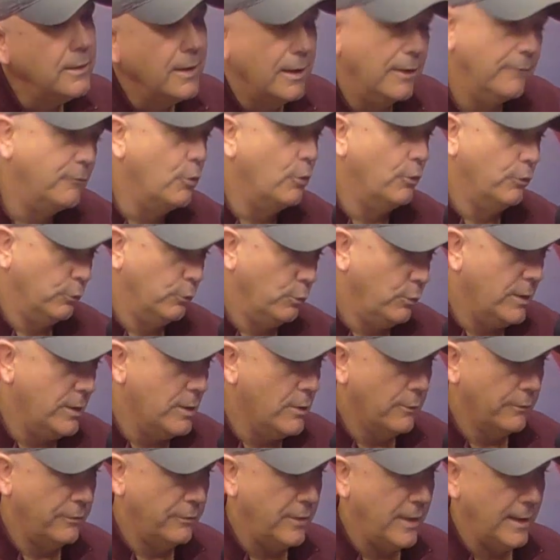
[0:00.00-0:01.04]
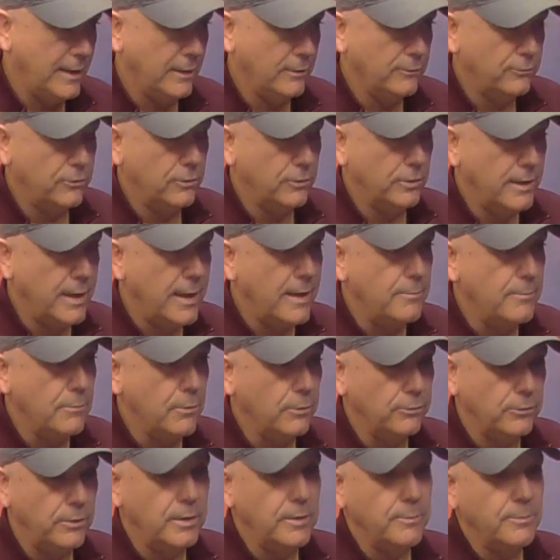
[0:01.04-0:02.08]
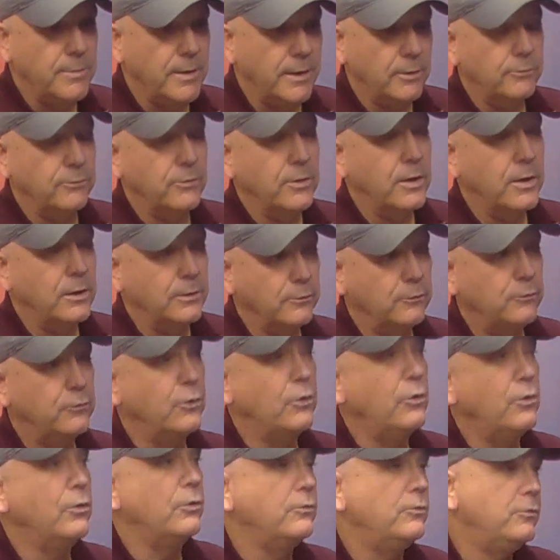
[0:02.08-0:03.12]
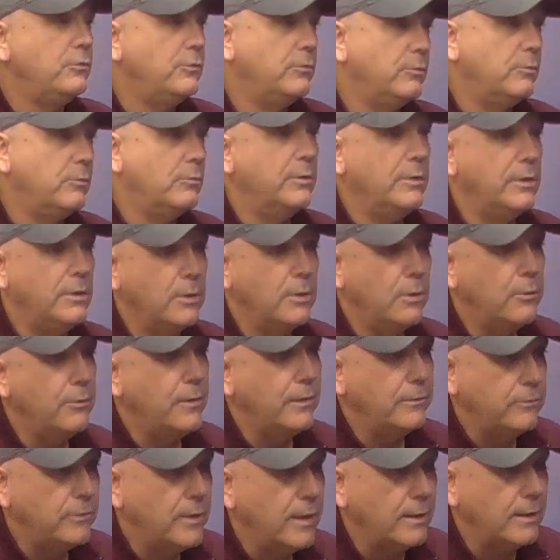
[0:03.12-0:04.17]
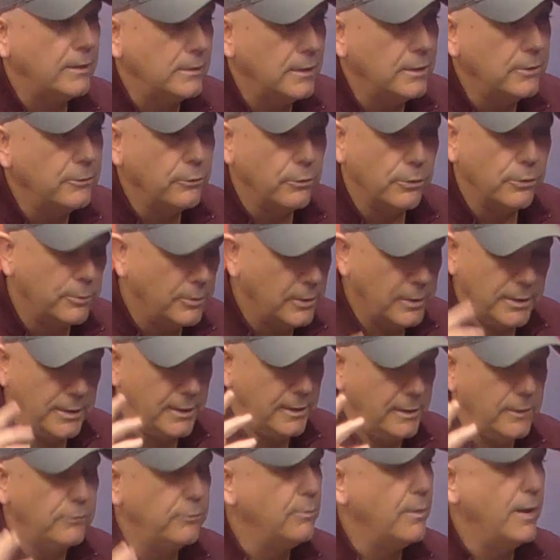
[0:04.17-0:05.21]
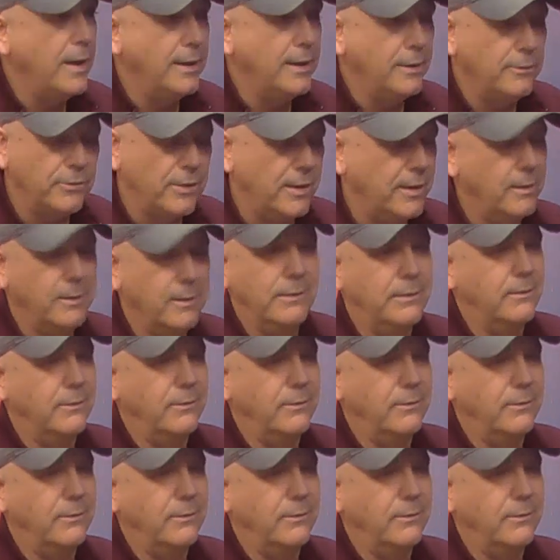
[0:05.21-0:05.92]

And of course, we know what that is today. Most anybody who's gone to church, we know that's not literal, but in his mind, he's like,